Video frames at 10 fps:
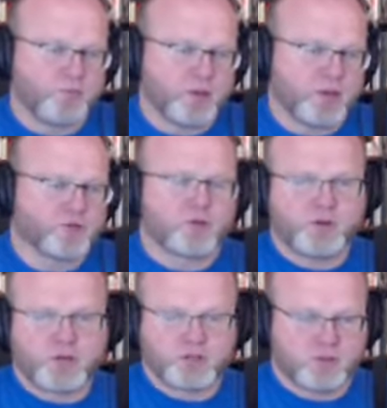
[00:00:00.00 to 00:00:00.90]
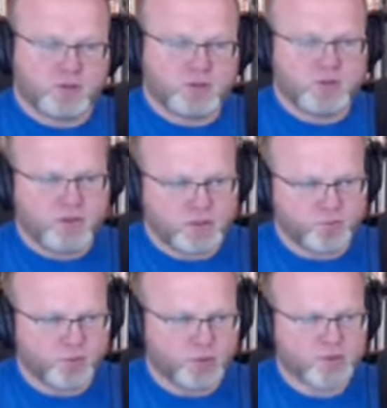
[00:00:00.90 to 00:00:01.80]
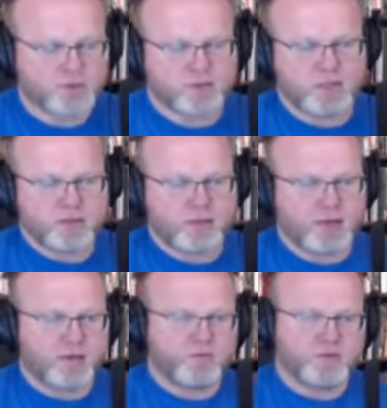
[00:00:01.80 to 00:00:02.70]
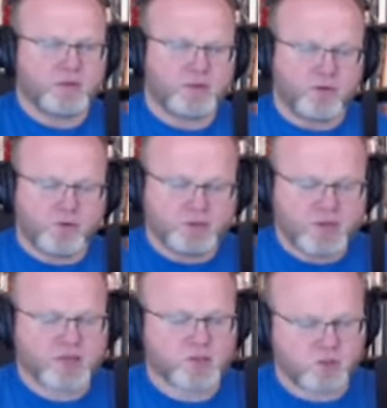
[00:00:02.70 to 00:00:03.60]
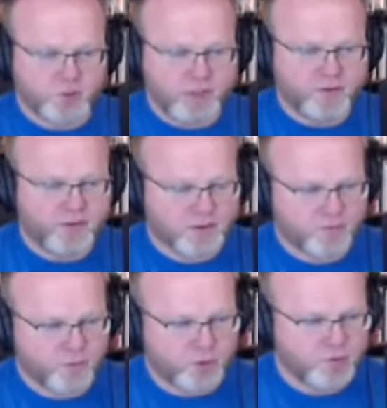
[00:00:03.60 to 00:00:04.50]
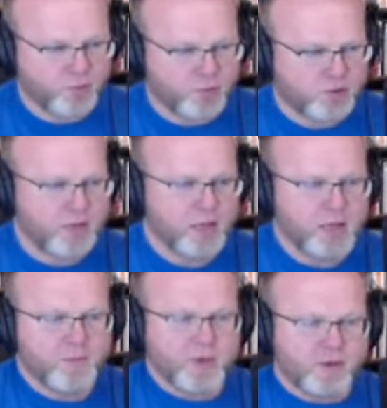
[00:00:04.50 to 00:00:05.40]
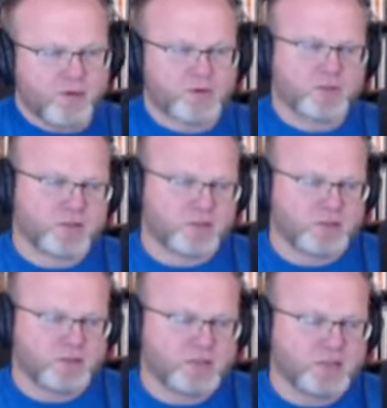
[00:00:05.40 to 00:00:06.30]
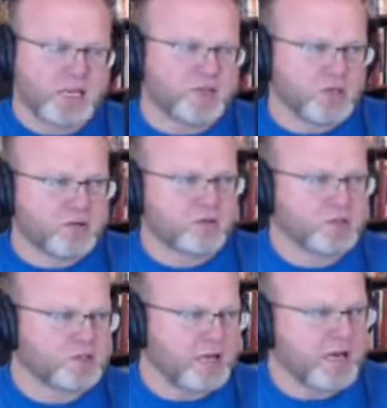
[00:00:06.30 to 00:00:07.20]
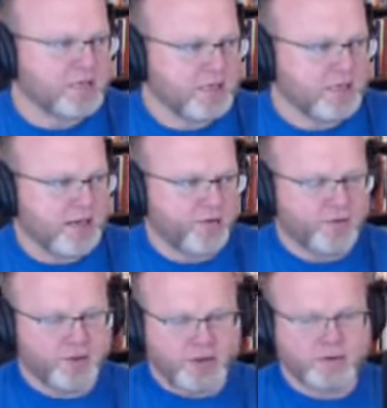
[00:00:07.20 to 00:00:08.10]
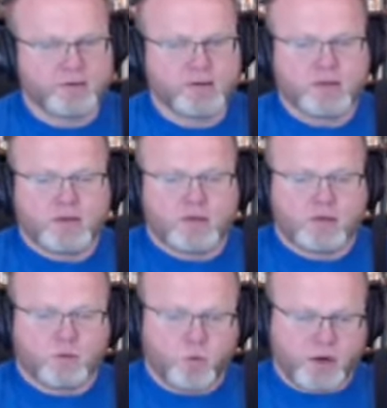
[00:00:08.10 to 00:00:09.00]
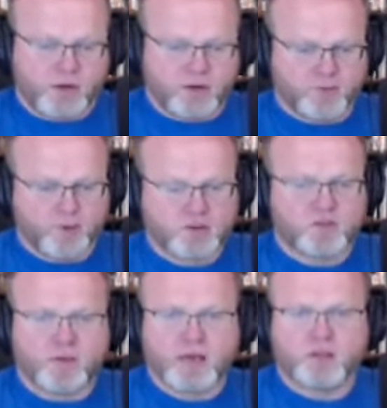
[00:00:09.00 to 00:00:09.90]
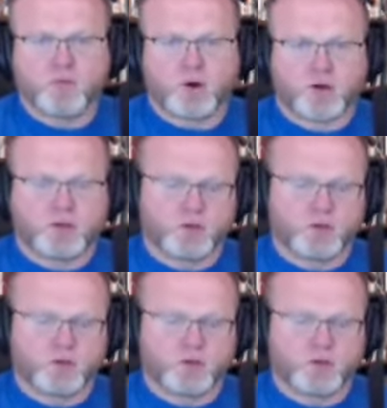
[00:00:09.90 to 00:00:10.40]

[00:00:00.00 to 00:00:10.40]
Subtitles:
introductions to these books and kind of the textual evidence for each book, there's this teaching, there's this idea out there where the books of Matthew, Mark, and